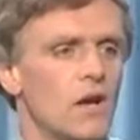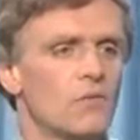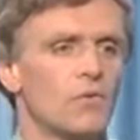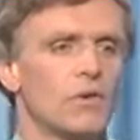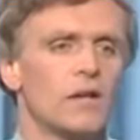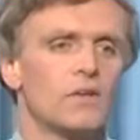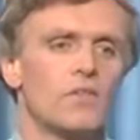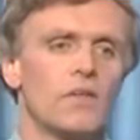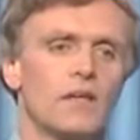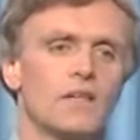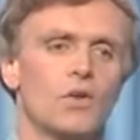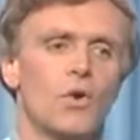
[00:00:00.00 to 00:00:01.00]
So
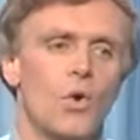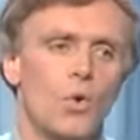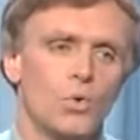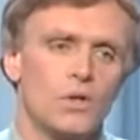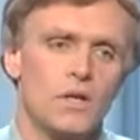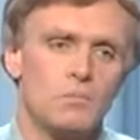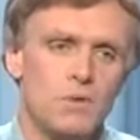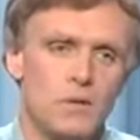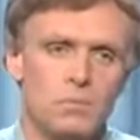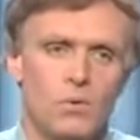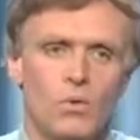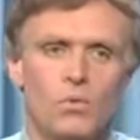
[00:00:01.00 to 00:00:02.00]
we want to be
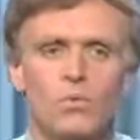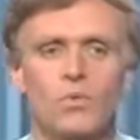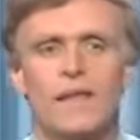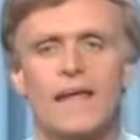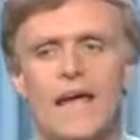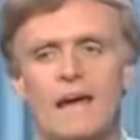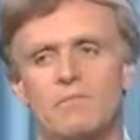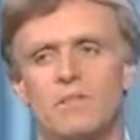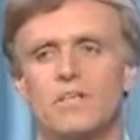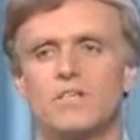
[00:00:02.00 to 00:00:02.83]
careful not to think that